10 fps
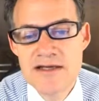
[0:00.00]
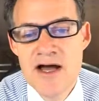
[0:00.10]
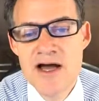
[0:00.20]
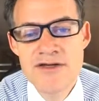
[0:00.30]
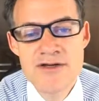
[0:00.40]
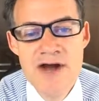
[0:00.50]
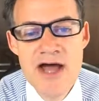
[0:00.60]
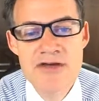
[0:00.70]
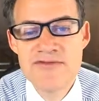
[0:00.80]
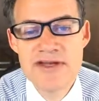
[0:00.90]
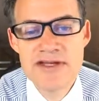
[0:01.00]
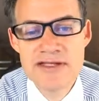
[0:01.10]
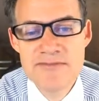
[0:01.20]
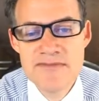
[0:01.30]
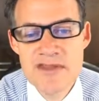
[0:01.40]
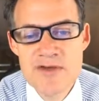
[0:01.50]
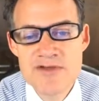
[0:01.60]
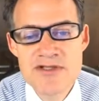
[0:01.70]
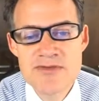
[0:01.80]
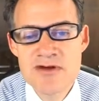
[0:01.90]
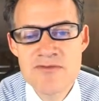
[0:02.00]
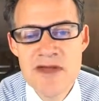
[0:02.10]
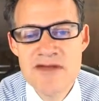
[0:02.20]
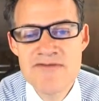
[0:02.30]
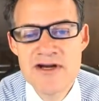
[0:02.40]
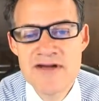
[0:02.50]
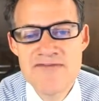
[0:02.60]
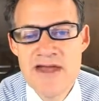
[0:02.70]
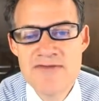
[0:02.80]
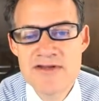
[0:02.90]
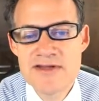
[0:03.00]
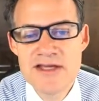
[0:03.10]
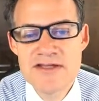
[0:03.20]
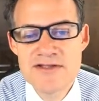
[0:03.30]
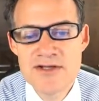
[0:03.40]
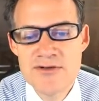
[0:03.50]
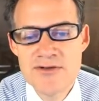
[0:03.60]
on crowdfunding, which is one of my very favorite things to do